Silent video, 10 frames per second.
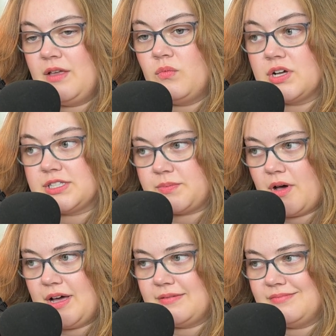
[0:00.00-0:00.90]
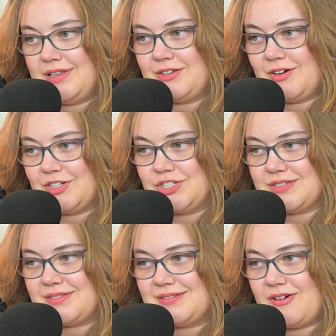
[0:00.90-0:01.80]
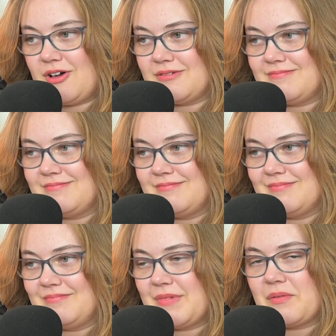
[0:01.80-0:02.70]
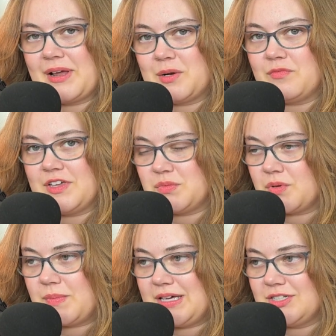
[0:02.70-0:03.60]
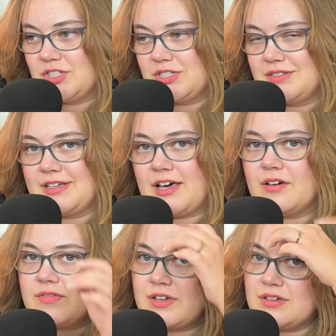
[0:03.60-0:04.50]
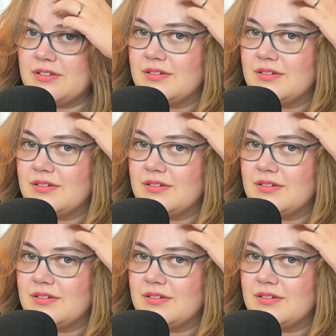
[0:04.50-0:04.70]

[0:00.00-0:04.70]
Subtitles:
in one spot and not just on my random Facebook page, to have